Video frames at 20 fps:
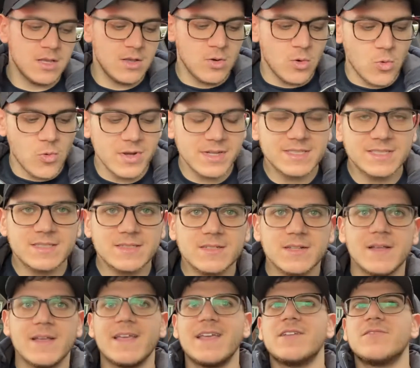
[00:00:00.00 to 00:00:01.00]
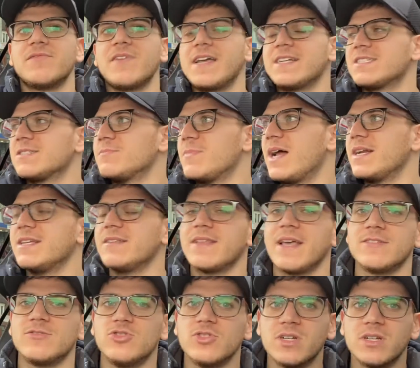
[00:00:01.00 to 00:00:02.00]
always invest money
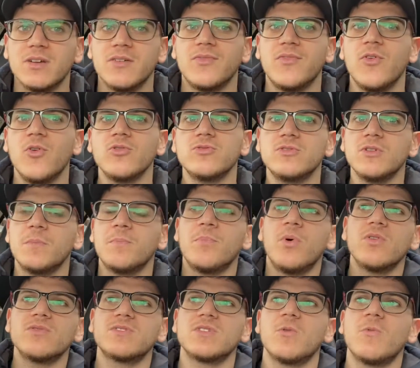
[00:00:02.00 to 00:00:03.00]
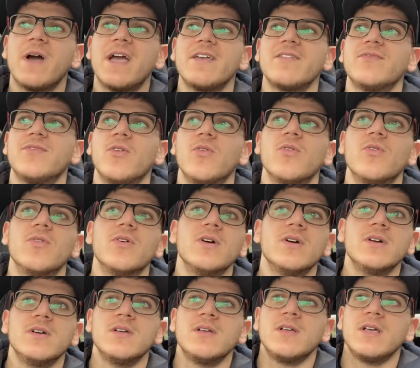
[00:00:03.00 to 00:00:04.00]
that you can afford to put away for
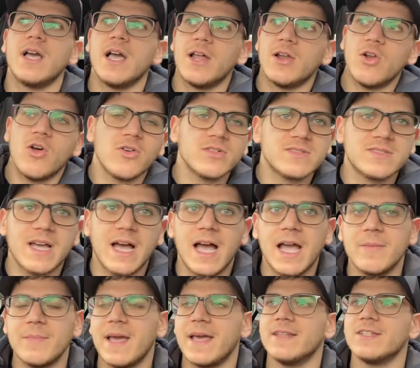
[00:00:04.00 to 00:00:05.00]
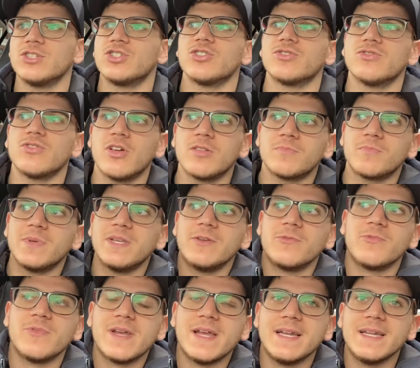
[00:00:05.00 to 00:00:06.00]
a long time, and it should not be
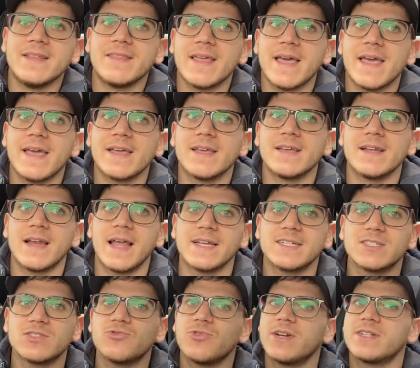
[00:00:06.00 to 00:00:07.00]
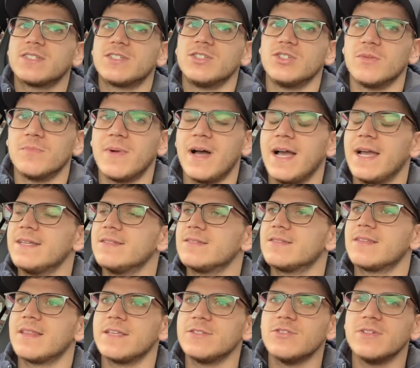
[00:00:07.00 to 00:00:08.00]
really there like stressing your
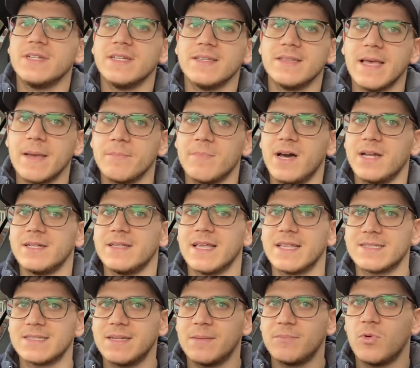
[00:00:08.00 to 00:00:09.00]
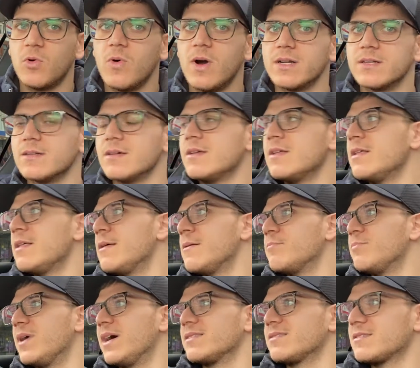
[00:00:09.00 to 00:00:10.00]
mind that you need that money. That's number one.
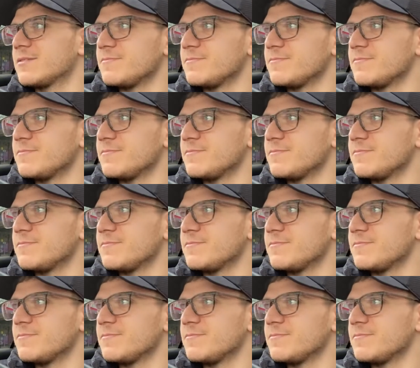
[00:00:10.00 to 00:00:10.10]
But